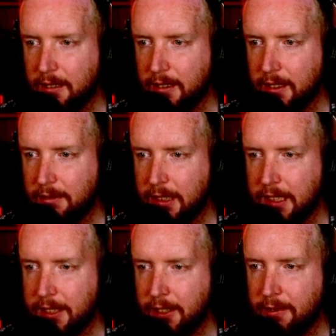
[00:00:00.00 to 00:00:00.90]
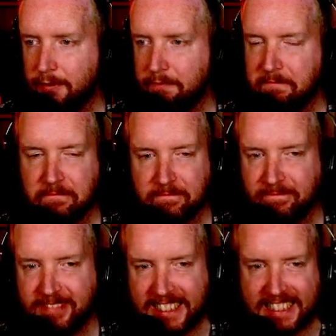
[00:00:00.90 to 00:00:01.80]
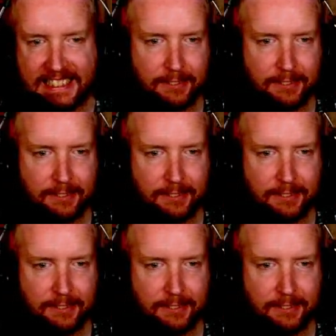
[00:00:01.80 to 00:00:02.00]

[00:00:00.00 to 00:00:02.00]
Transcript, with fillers: I really don't. Yeah.